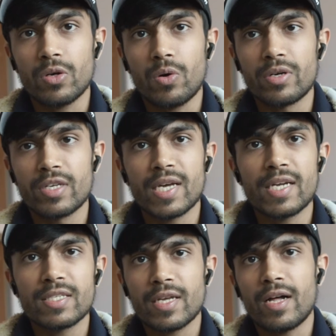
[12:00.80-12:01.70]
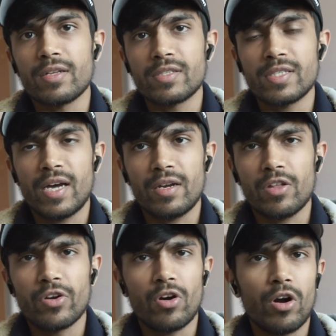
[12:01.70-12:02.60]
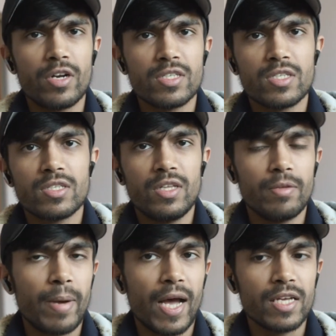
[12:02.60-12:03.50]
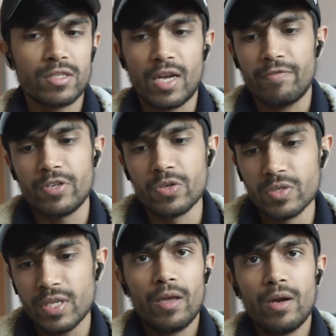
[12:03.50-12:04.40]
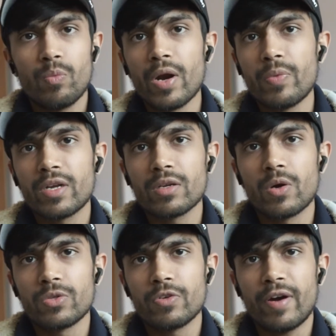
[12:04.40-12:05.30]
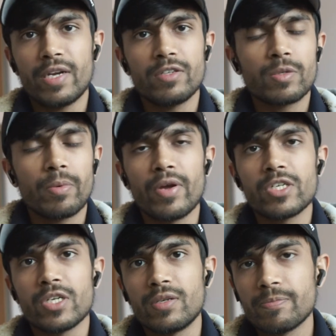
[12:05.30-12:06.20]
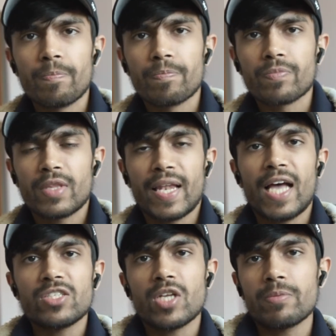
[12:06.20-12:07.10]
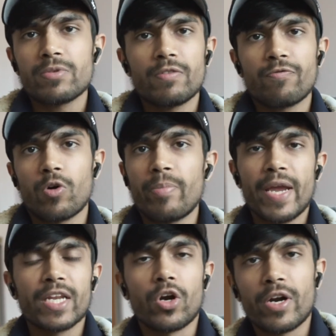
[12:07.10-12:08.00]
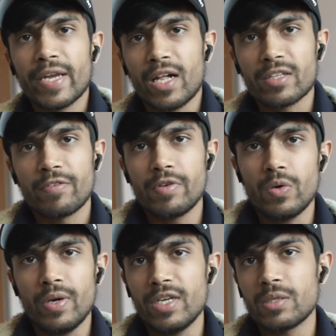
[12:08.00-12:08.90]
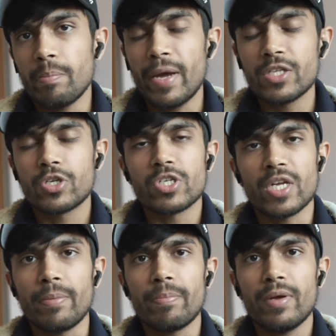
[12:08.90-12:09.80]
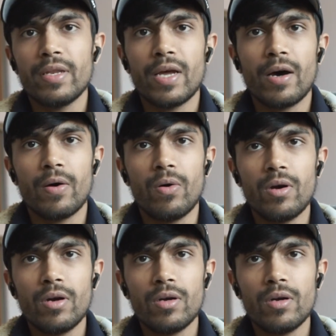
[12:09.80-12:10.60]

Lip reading: or design styles that other artists in the past have used, and where we can go to find inspiration. The last option for paid learning I'll give you is mentorship. Now,